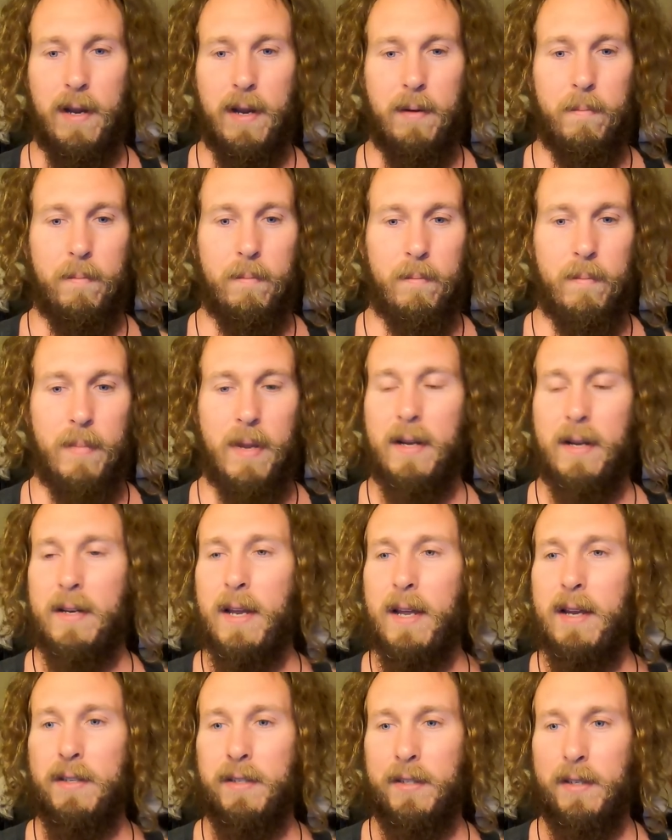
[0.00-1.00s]
and
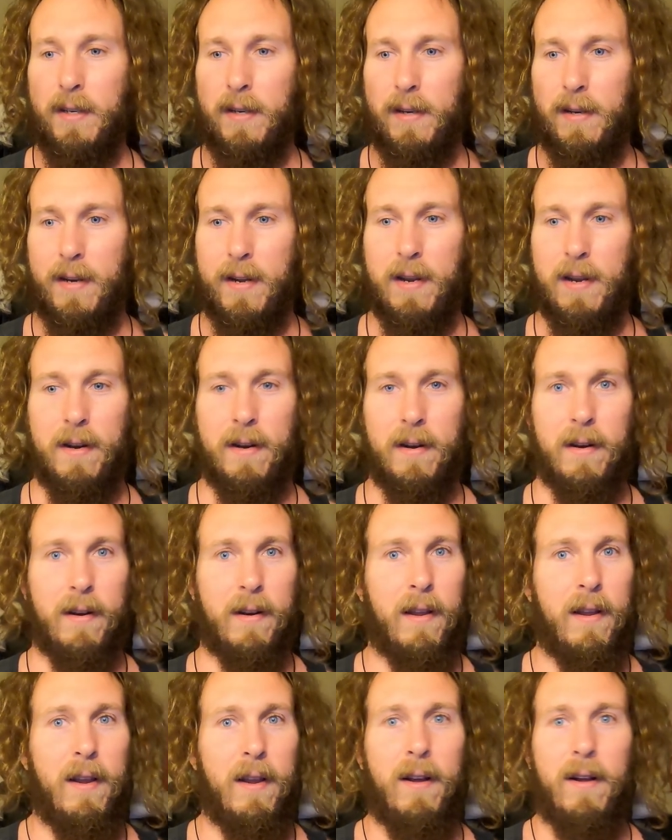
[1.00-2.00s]
meditation
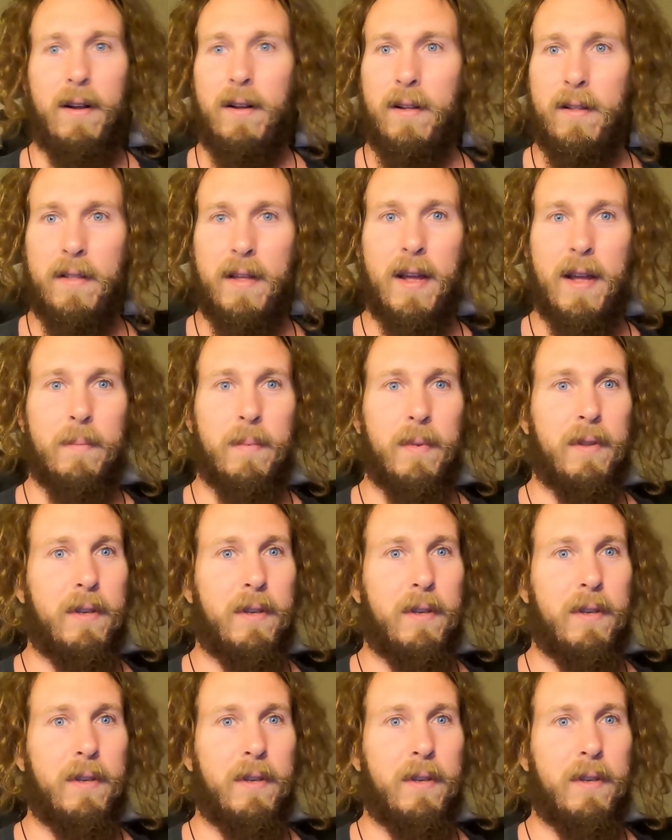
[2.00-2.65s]
and all that,